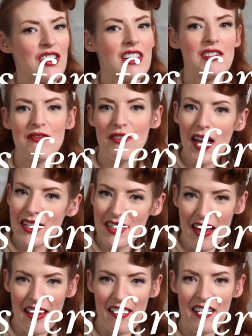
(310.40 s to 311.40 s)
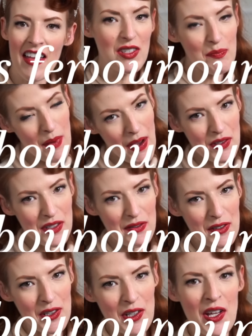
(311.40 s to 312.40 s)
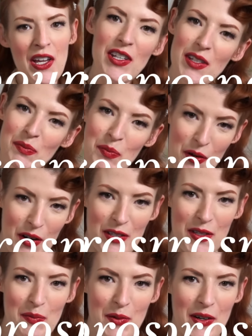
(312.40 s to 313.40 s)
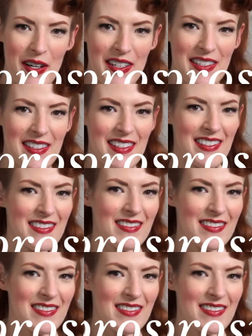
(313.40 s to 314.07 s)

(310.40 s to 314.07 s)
she is fertile, she's bountiful, she's prosperous.